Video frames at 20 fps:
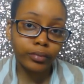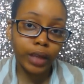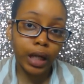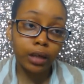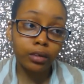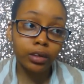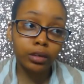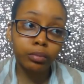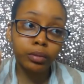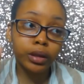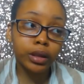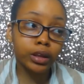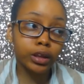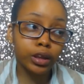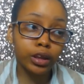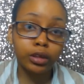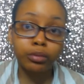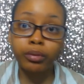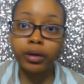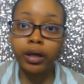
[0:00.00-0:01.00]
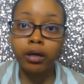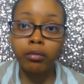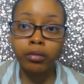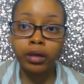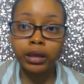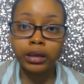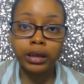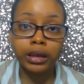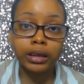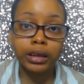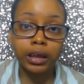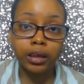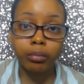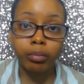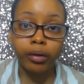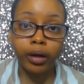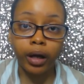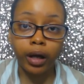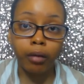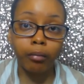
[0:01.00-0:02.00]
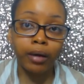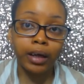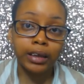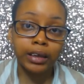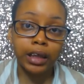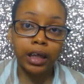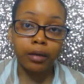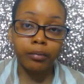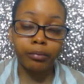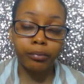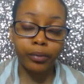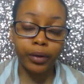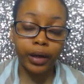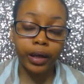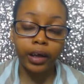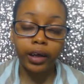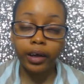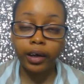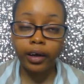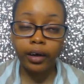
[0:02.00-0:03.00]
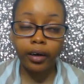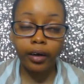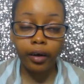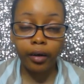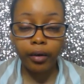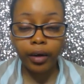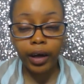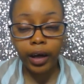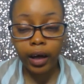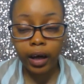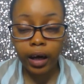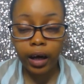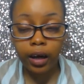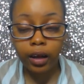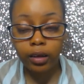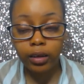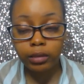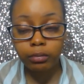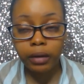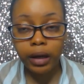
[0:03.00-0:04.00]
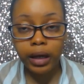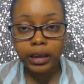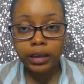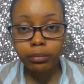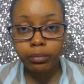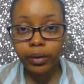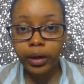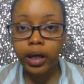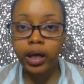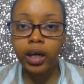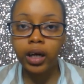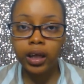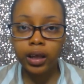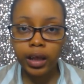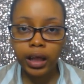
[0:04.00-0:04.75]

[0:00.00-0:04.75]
I used to be in church praying because they said to pray. Everybody said to pray. Okay, I gotta close my eyes and pray.